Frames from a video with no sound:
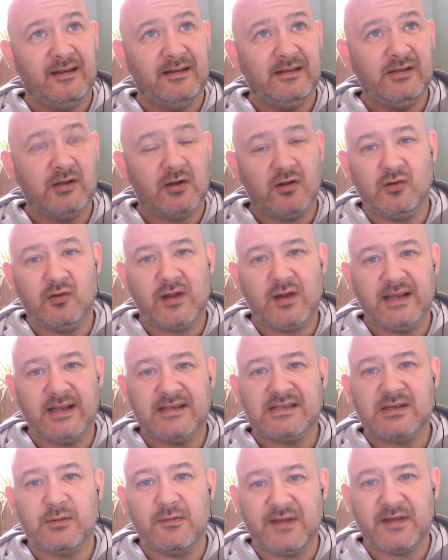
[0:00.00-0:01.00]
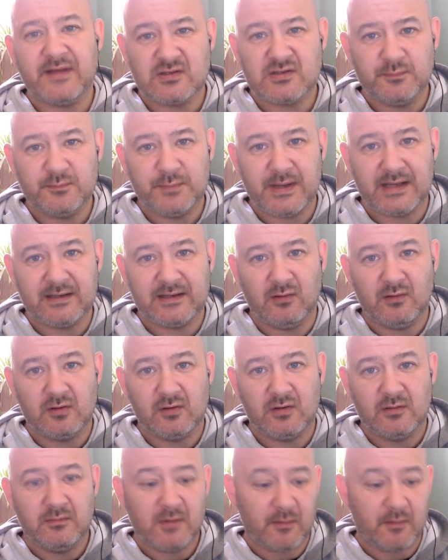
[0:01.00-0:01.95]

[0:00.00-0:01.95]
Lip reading: you can look at it and say we've had some bad luck.